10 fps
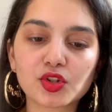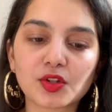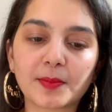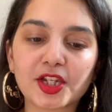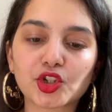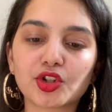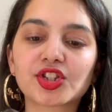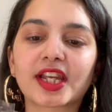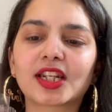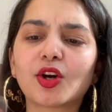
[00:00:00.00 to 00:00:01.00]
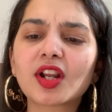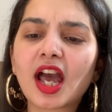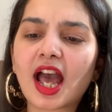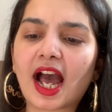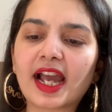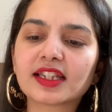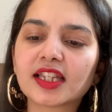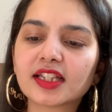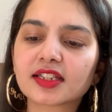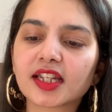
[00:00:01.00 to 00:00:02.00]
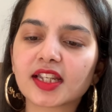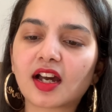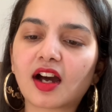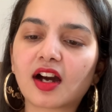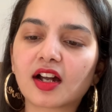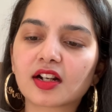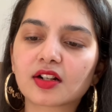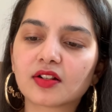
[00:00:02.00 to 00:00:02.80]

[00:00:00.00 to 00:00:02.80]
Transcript: so make sure you check it out. I think there are...